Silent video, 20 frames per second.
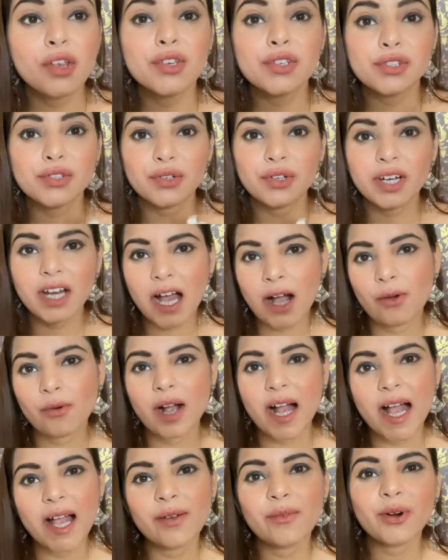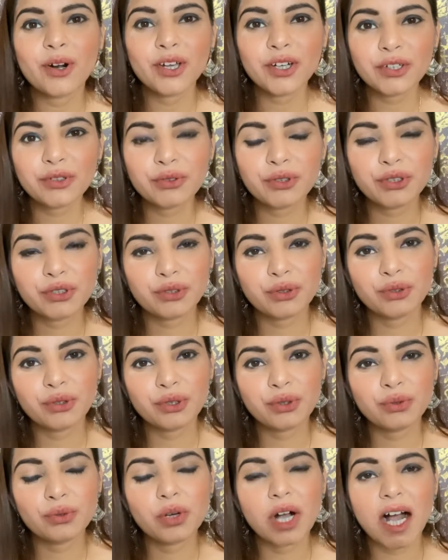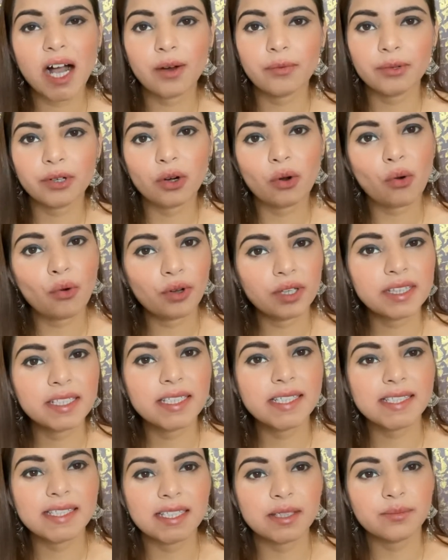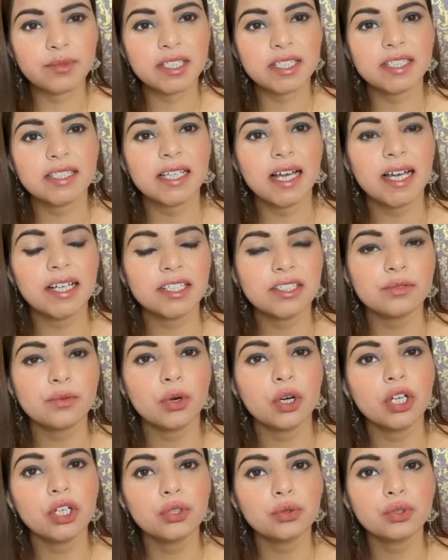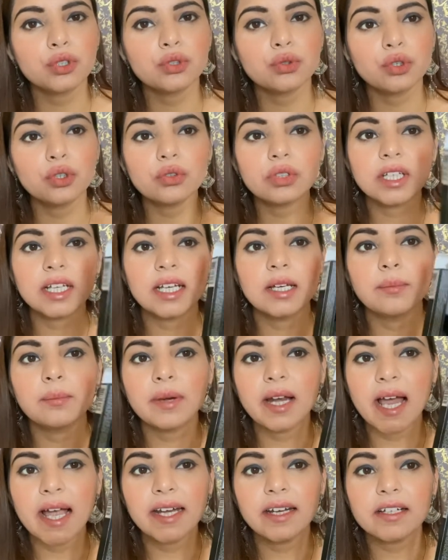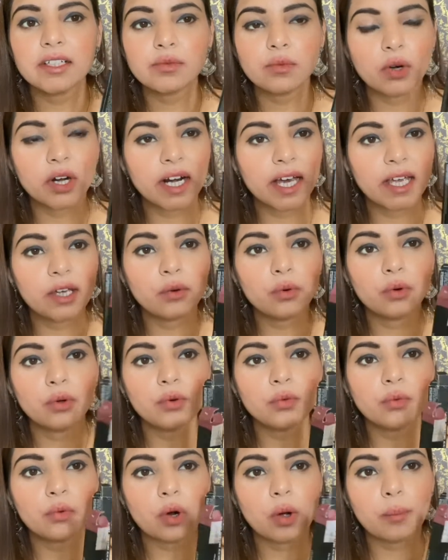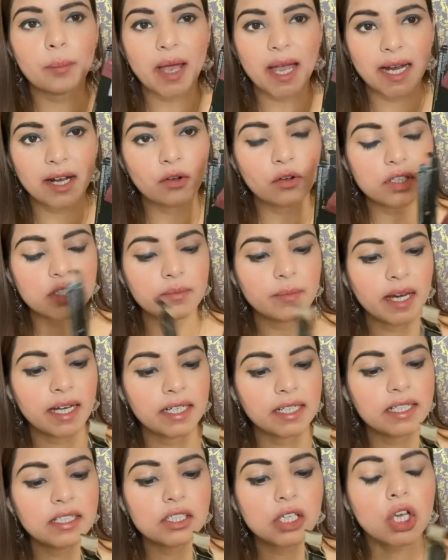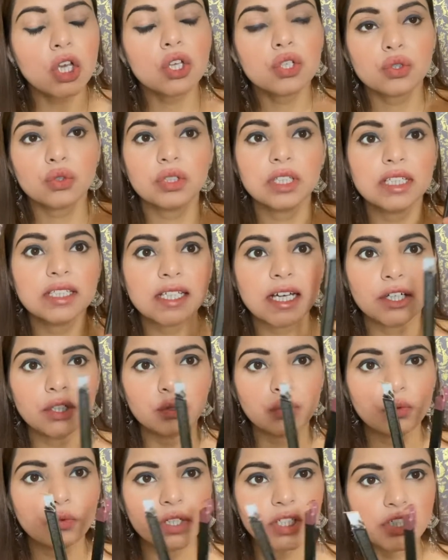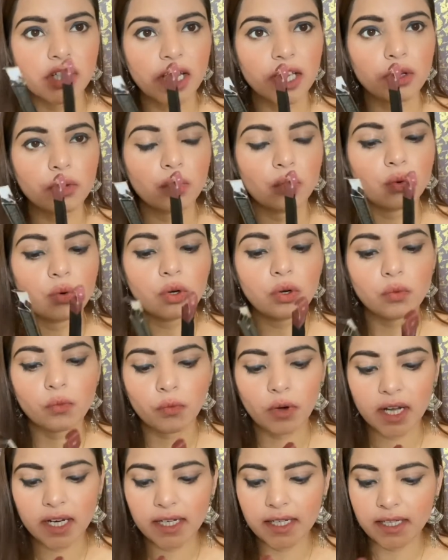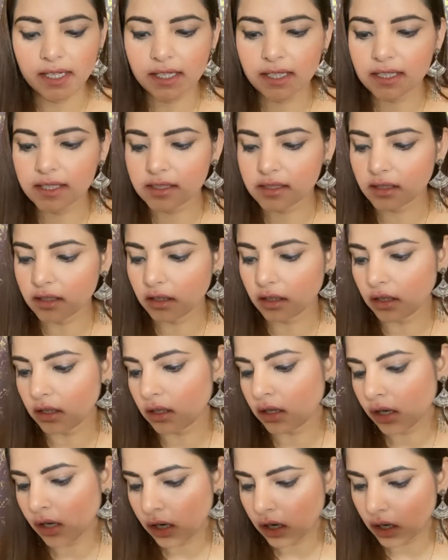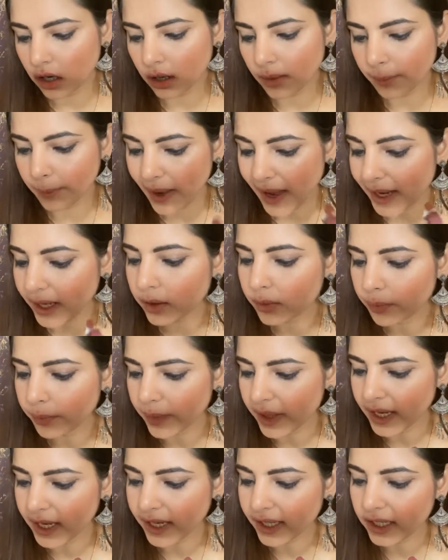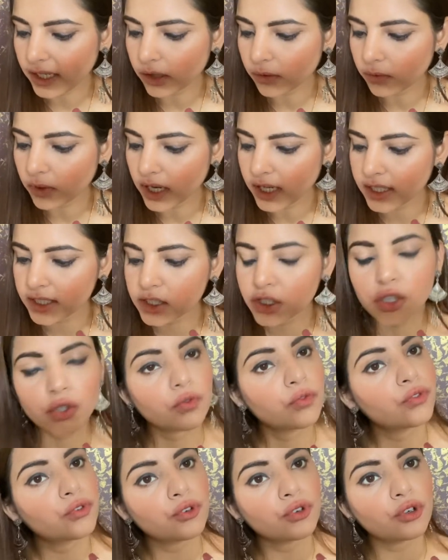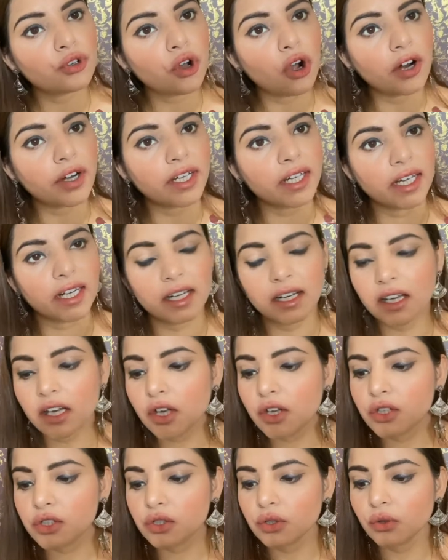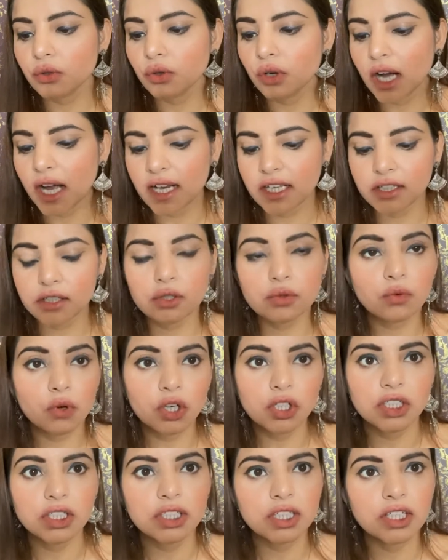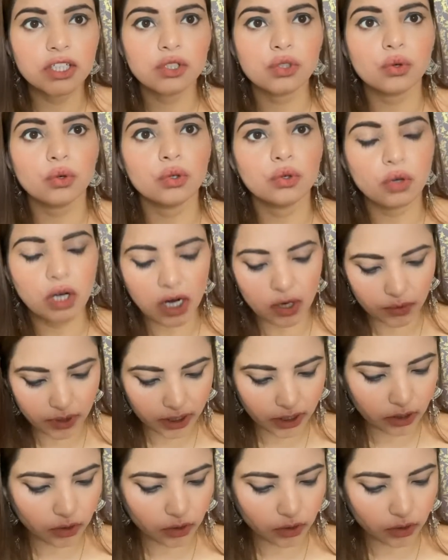So now I wanted to show you, after all these lipsticks, I just wanted to show you the lip liners what I own from MAC Cosmetics. So these are two which I own. One is MAC Meher and one is Fruit Cocktail. So I'll just swatch it and show you how it